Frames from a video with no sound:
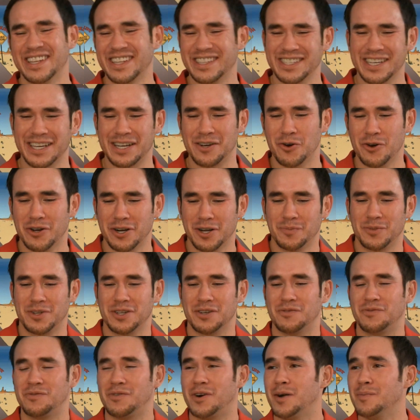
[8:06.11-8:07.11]
That's like going up
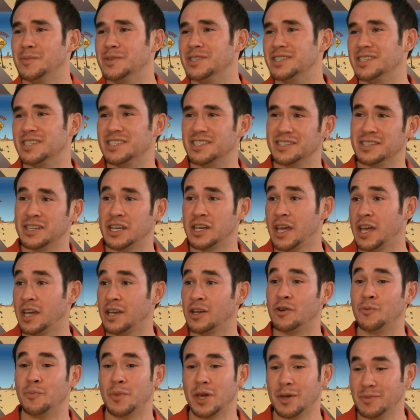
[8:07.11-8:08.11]
to a pharmacist and like, hey,
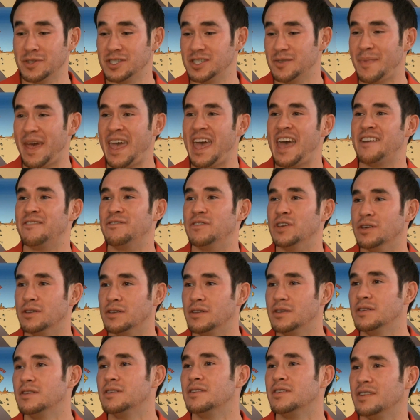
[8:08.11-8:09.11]
you know, make me some Advil.
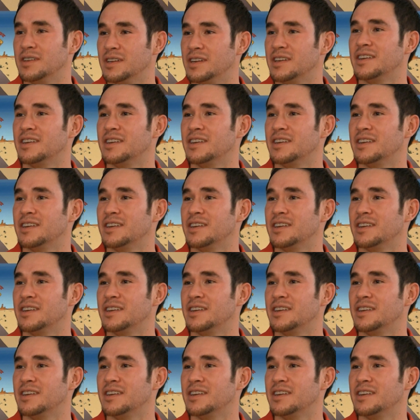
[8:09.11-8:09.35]
You